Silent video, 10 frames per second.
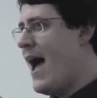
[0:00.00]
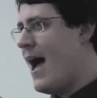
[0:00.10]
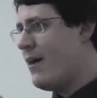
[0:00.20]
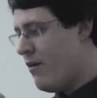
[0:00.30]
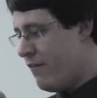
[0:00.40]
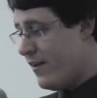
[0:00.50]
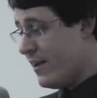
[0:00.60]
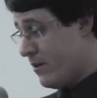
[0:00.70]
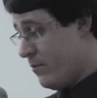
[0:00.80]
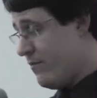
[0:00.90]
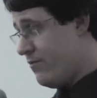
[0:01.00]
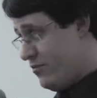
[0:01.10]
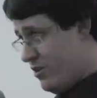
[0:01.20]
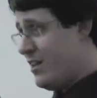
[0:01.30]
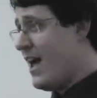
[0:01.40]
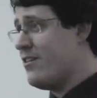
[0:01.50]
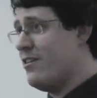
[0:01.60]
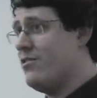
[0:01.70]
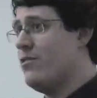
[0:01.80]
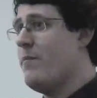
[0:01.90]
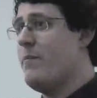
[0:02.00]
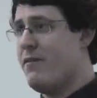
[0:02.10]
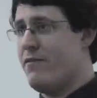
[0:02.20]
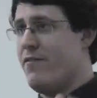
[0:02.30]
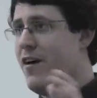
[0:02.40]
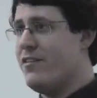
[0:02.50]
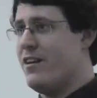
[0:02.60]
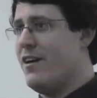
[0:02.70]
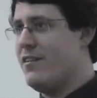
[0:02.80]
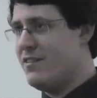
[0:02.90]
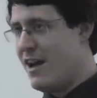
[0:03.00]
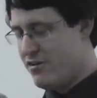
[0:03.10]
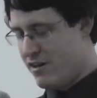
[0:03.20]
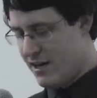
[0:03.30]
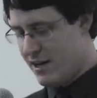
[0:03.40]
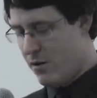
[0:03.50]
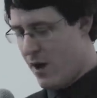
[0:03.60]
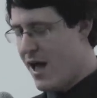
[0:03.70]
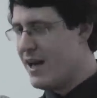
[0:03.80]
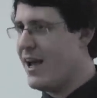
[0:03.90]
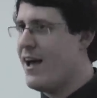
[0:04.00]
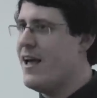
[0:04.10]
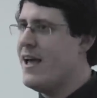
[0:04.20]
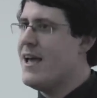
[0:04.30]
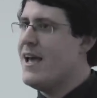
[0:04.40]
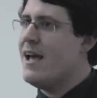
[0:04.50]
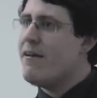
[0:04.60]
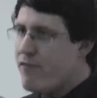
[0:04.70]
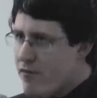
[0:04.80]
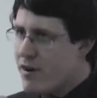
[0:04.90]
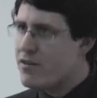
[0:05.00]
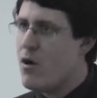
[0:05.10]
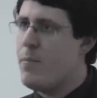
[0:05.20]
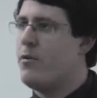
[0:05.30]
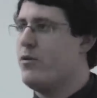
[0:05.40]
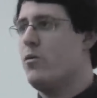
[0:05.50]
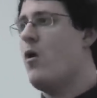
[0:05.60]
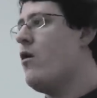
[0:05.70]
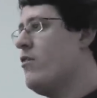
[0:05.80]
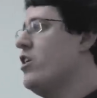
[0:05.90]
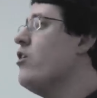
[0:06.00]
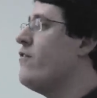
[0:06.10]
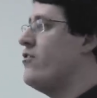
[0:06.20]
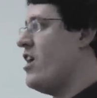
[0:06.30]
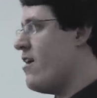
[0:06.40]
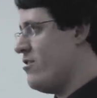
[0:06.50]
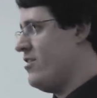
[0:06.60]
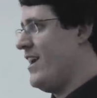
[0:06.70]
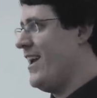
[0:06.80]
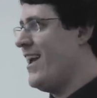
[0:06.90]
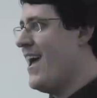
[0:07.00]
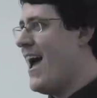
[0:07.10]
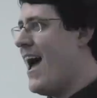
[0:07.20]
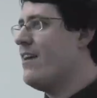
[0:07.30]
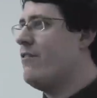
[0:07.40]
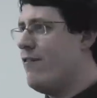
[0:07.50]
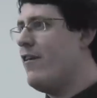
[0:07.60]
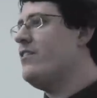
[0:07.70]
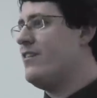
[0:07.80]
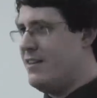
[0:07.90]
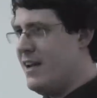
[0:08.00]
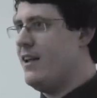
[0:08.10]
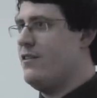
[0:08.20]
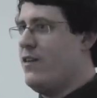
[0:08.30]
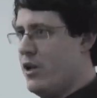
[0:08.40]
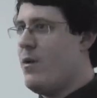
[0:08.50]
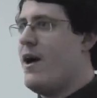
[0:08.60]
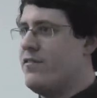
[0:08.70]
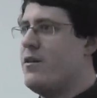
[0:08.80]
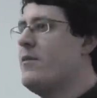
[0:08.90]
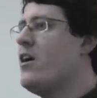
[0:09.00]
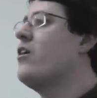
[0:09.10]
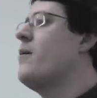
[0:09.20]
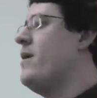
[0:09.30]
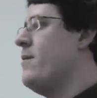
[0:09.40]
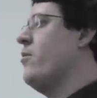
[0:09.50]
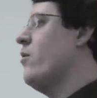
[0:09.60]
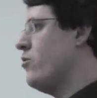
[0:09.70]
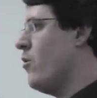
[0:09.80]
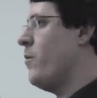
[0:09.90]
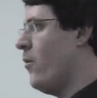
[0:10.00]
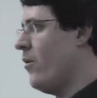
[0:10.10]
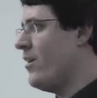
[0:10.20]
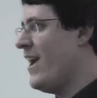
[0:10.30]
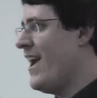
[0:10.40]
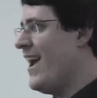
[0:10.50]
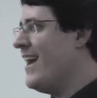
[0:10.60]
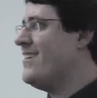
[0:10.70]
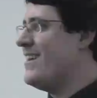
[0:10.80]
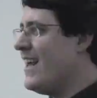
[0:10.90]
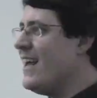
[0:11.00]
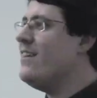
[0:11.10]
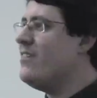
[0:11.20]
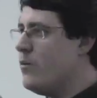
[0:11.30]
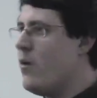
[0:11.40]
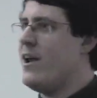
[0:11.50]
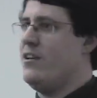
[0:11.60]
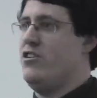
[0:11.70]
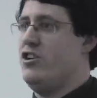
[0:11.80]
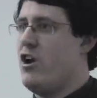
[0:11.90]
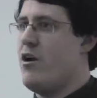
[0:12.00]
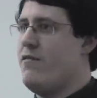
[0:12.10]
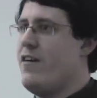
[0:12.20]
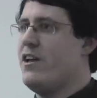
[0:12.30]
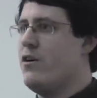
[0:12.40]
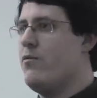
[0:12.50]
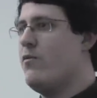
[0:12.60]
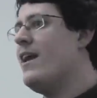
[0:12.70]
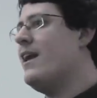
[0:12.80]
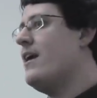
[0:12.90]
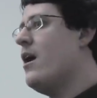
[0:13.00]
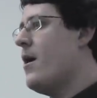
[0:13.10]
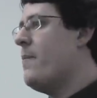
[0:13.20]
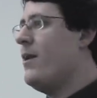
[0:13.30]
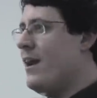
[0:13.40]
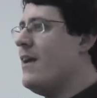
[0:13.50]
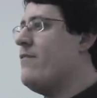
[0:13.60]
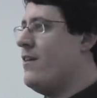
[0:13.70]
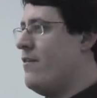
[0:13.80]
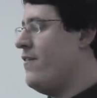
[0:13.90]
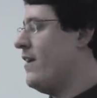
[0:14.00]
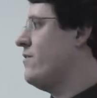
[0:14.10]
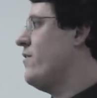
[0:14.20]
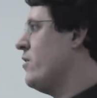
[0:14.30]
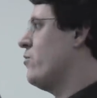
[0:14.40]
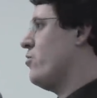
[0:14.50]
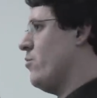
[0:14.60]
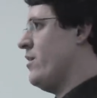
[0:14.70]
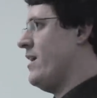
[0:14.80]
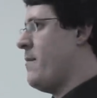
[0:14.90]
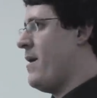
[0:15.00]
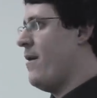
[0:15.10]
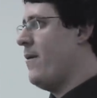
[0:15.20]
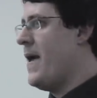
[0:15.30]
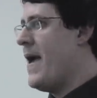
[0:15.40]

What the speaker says: And I think, and we've just had a Meet the Funder session a little earlier, if, for example, you are a youth charity and a funder sees that you have some younger people on your board, it's an easy way to show that you really believe in the things that you're talking about.